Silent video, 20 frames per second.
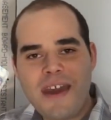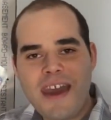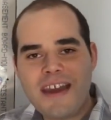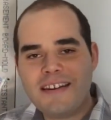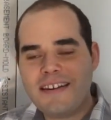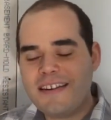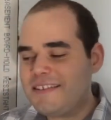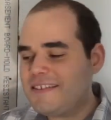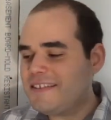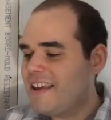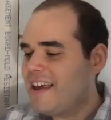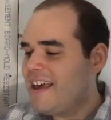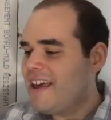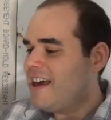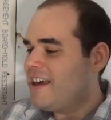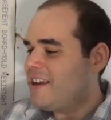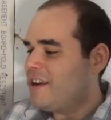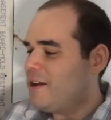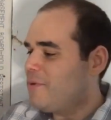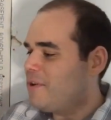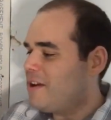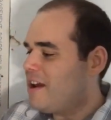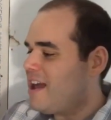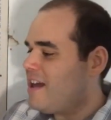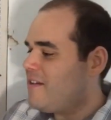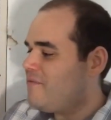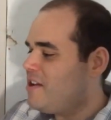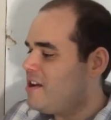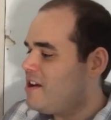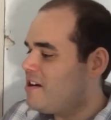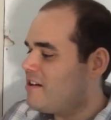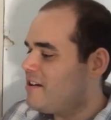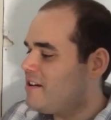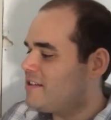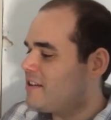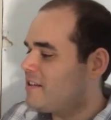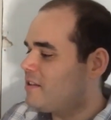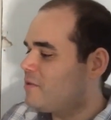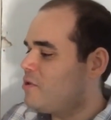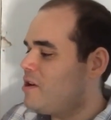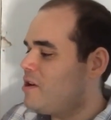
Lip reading: magnets. Now what I have here is a